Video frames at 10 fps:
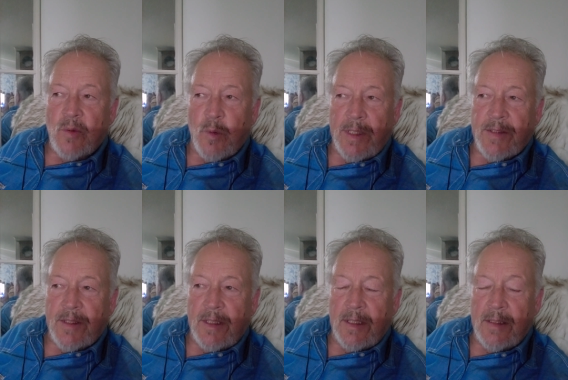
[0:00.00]

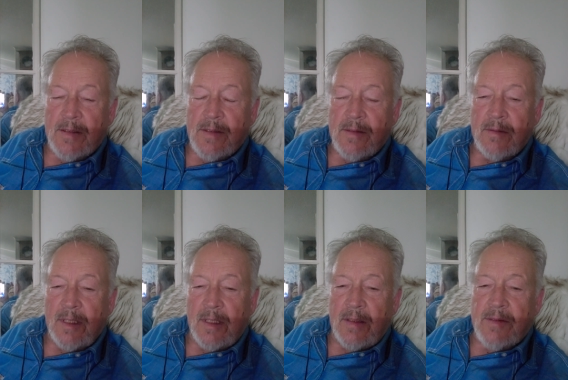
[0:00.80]
Twitch is,
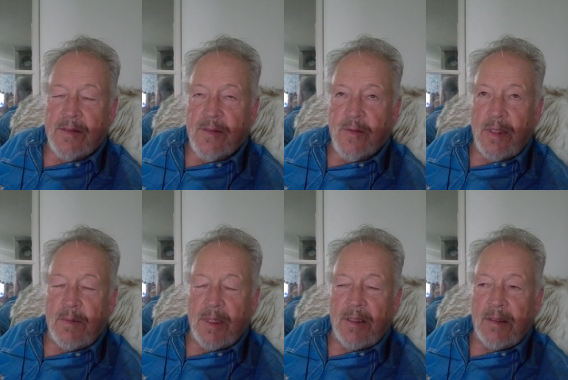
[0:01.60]
and it's a
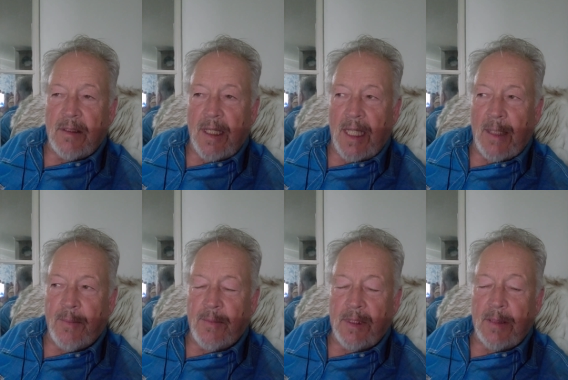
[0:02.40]
streaming app,
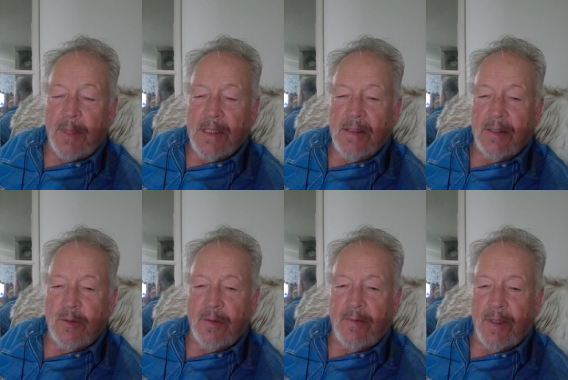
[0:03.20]
I mean, they basically
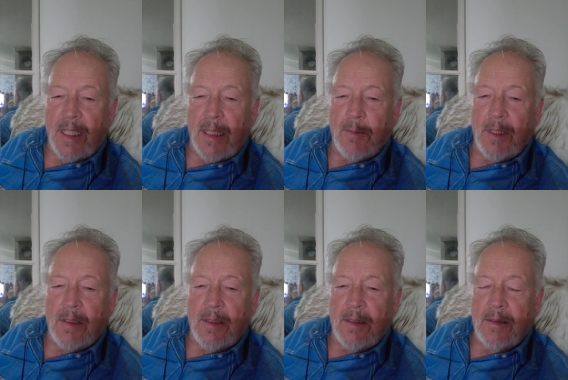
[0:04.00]
do it for
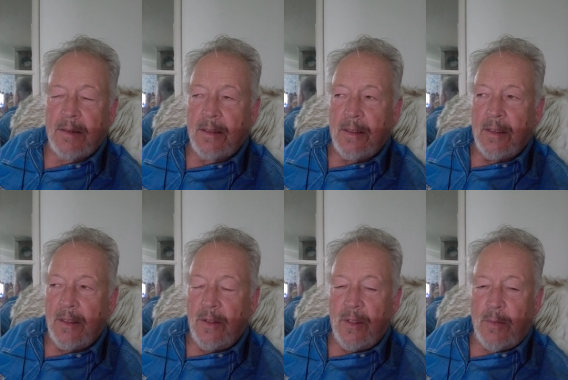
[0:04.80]
gaming, and
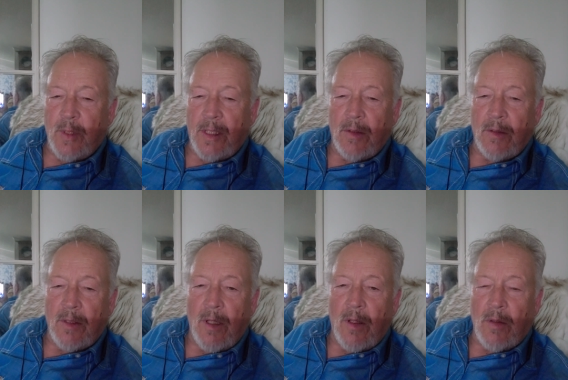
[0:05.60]
you can bring
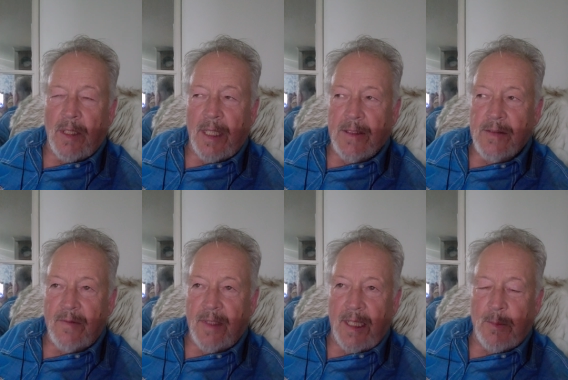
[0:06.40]
in all kinds
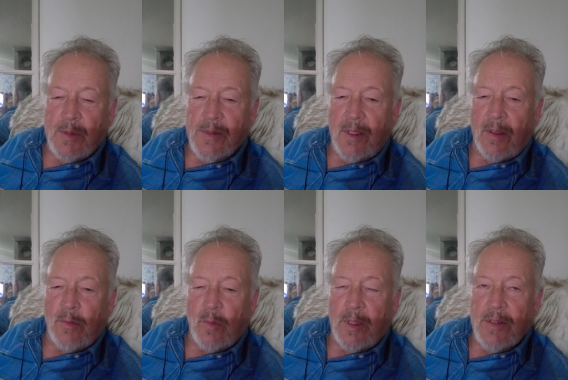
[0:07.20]
of gamers
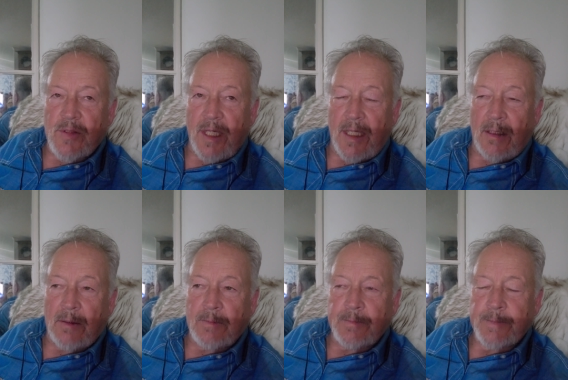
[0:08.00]
on one
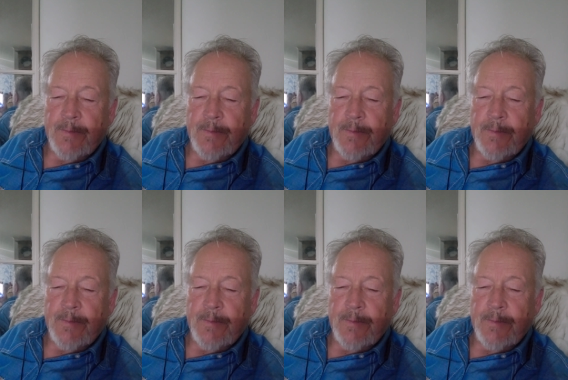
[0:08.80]
channel.